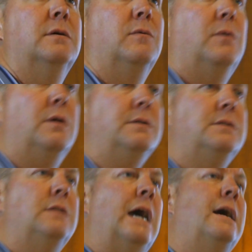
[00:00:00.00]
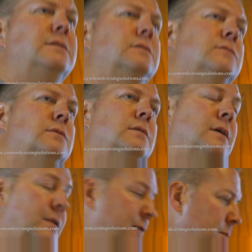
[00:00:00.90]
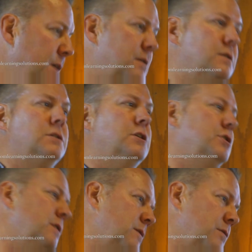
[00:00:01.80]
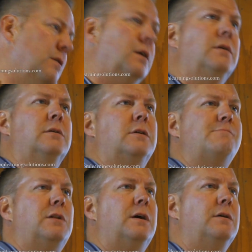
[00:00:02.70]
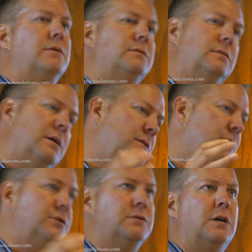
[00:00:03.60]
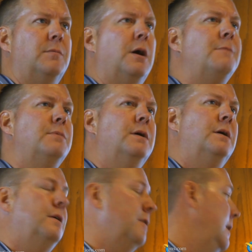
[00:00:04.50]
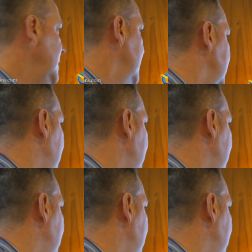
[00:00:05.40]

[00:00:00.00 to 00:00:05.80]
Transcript: want that, and they've made the decision that they're not going to comply, or other issues come up, then you may